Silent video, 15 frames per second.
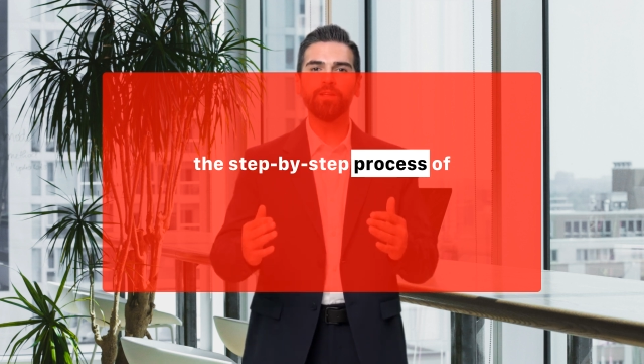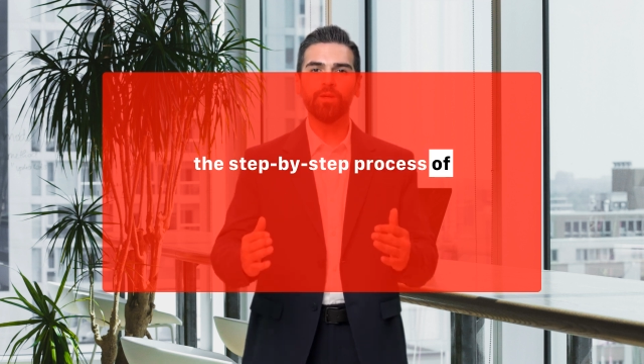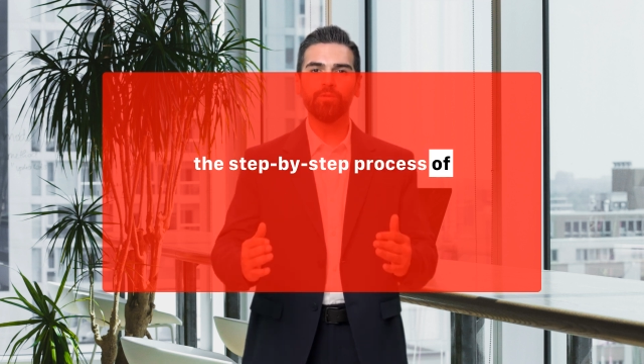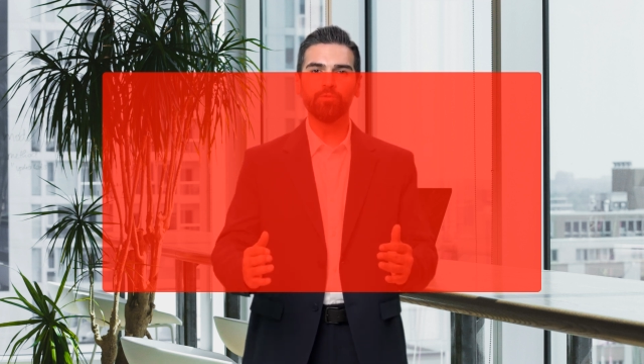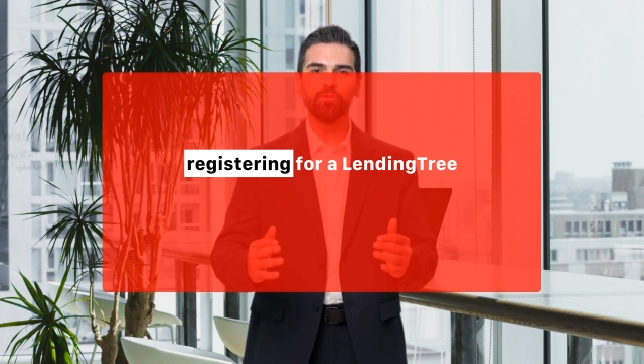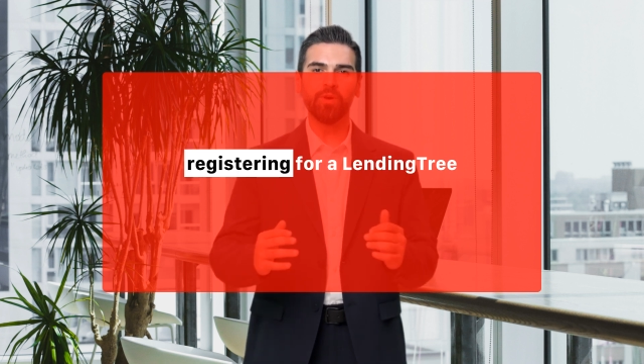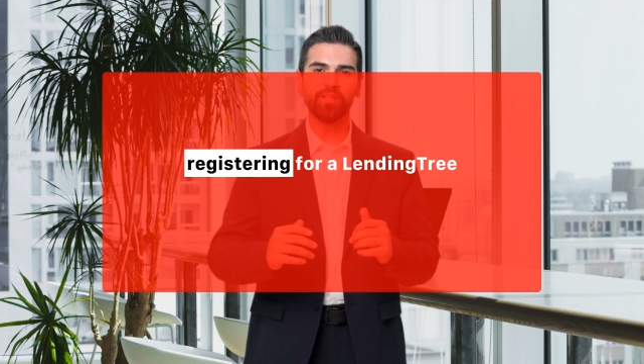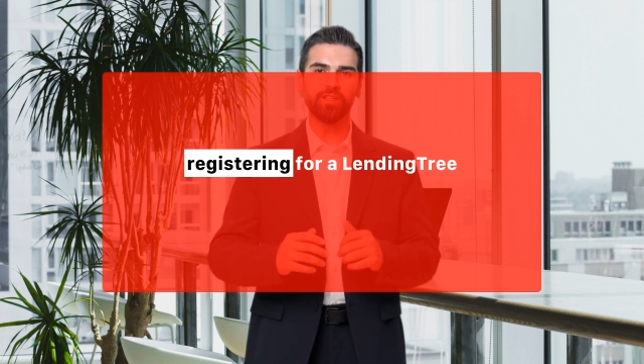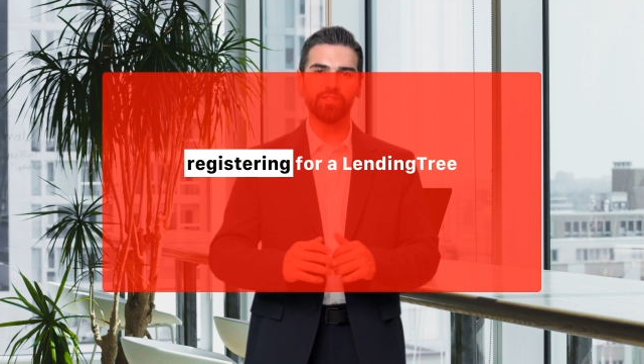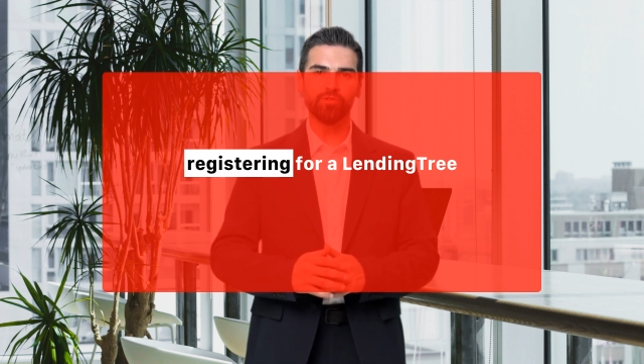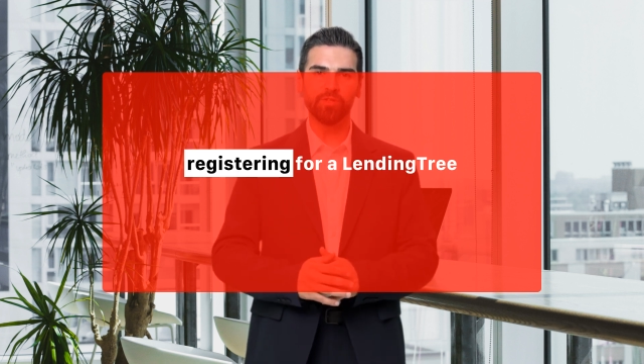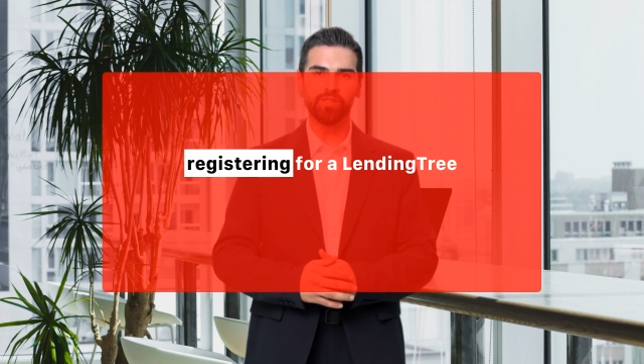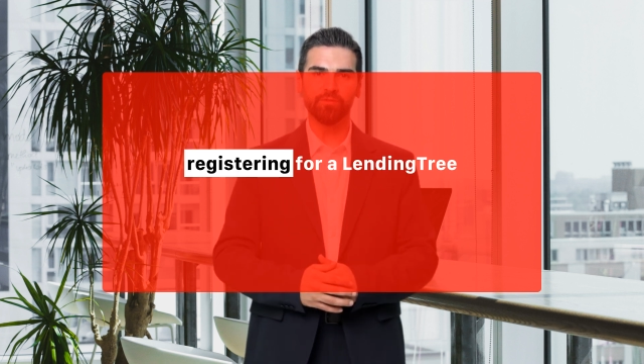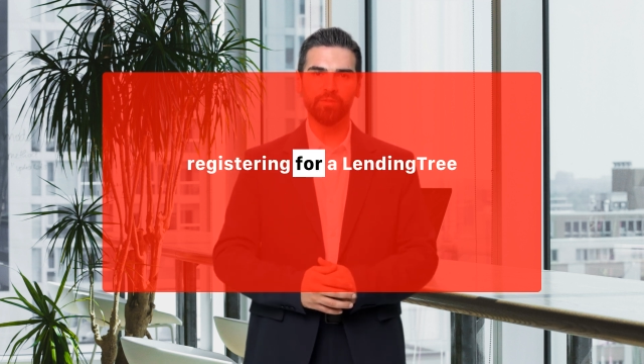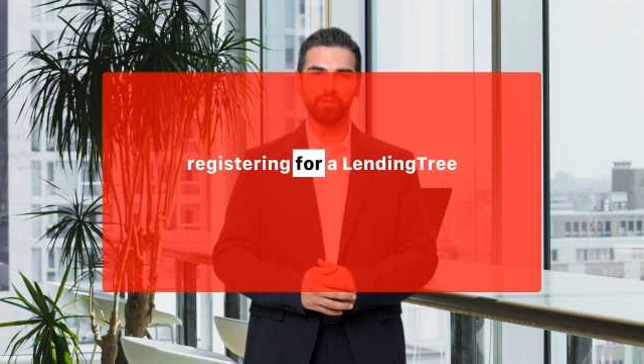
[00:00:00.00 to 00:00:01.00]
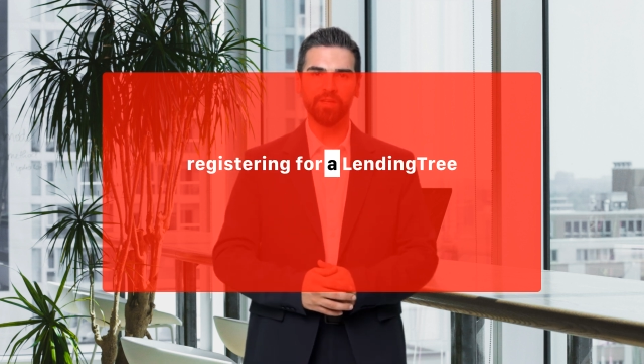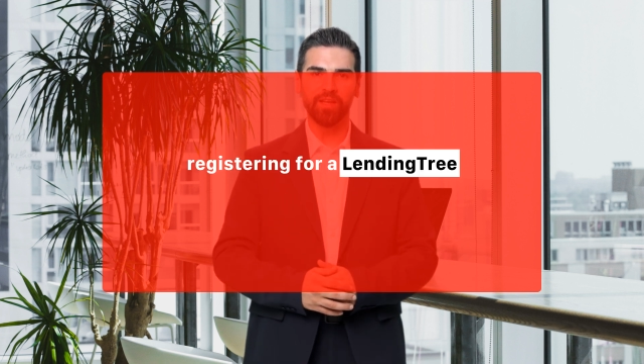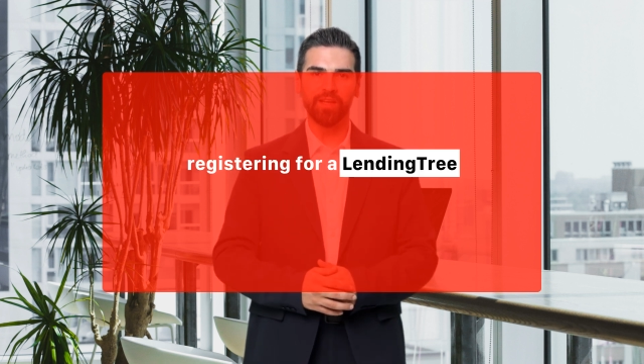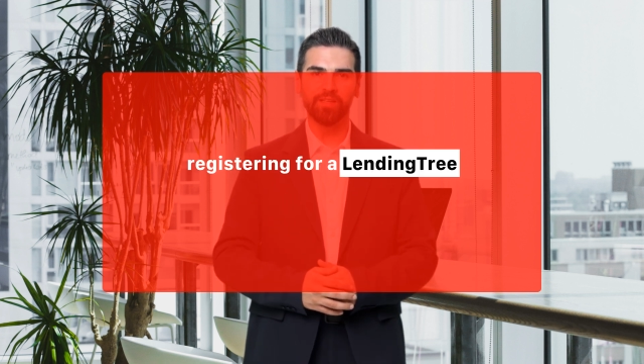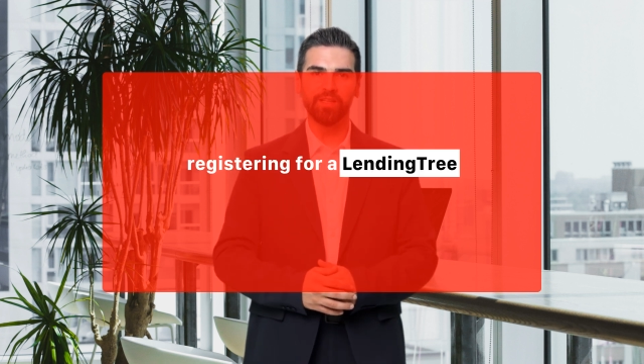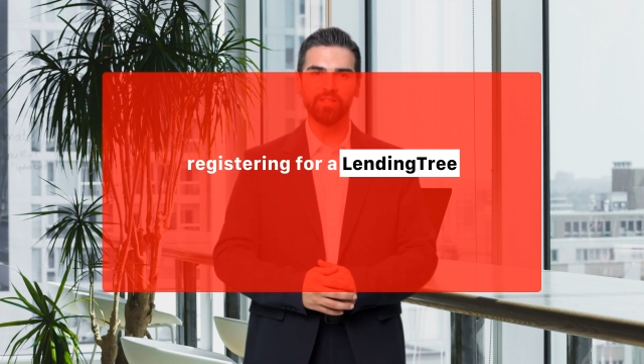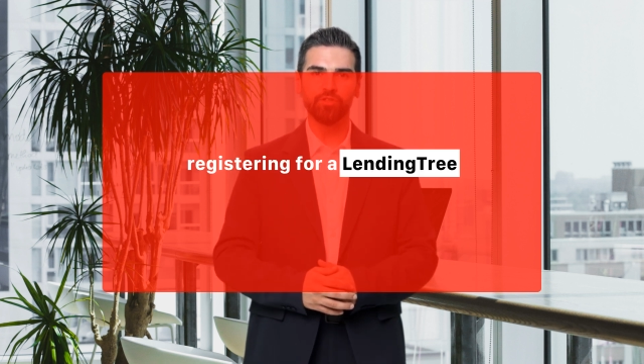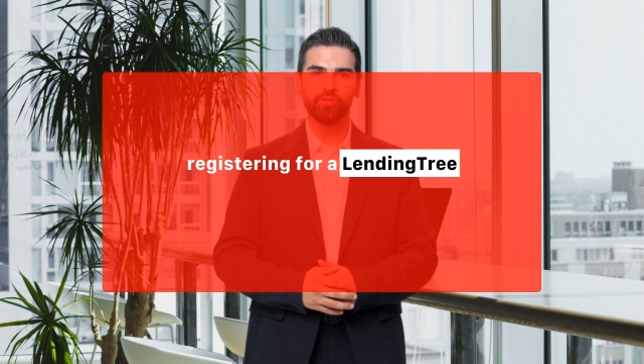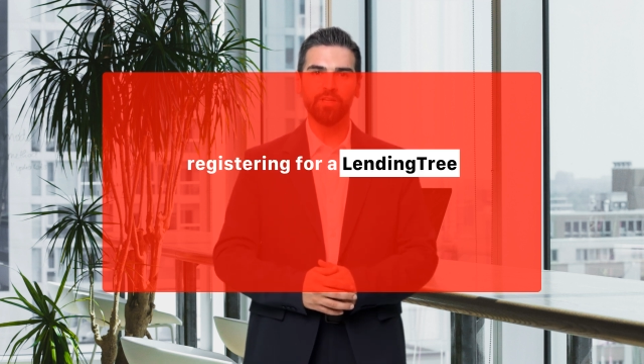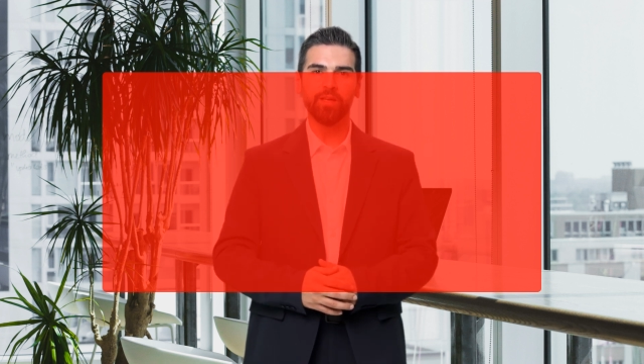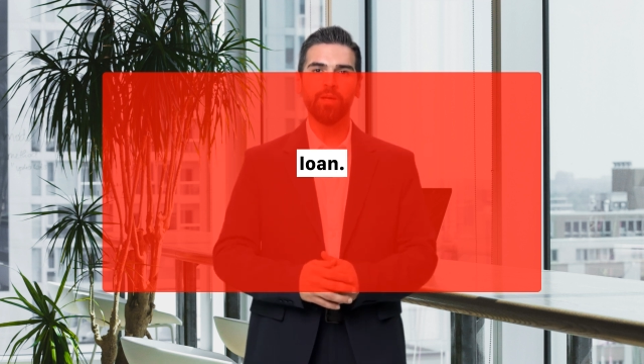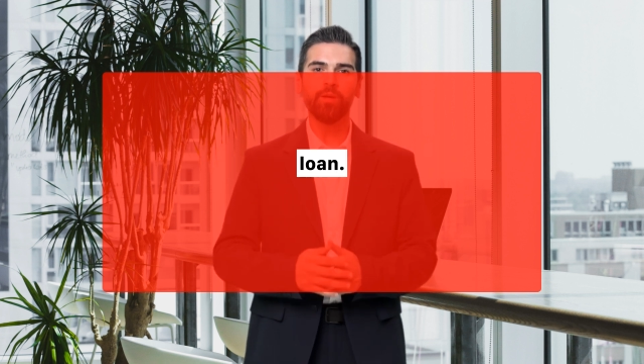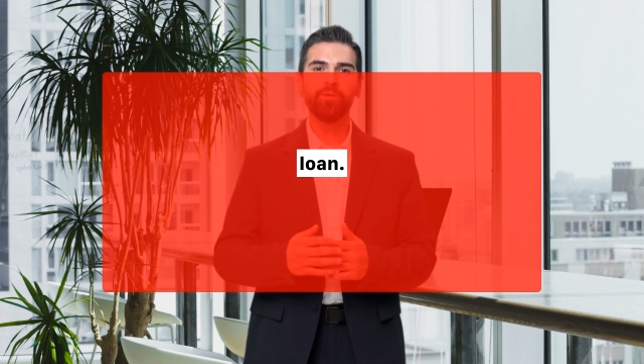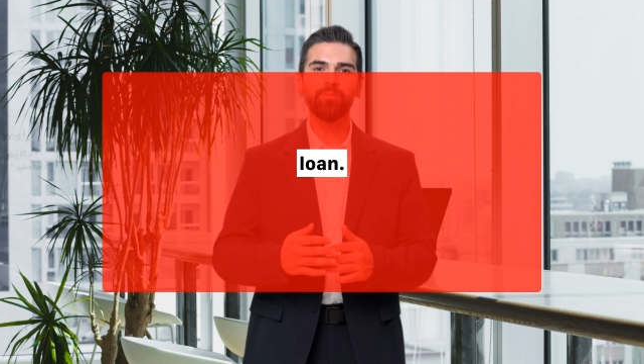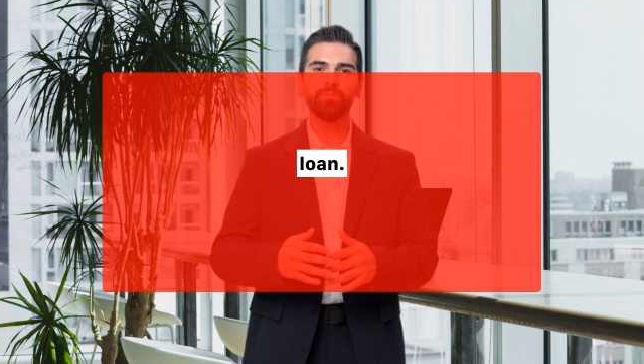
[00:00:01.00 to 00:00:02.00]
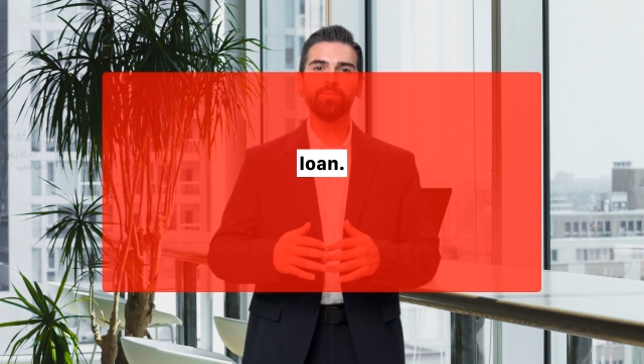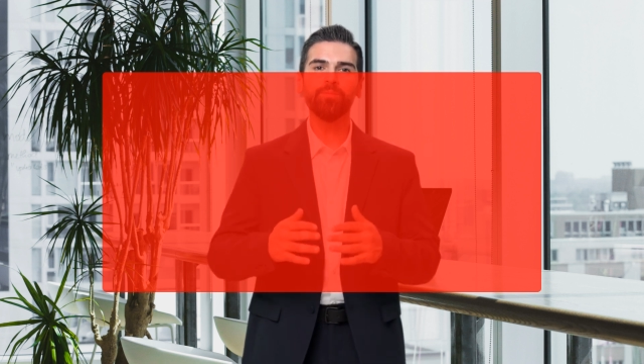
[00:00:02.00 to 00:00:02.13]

of registering for a LendingTree loan.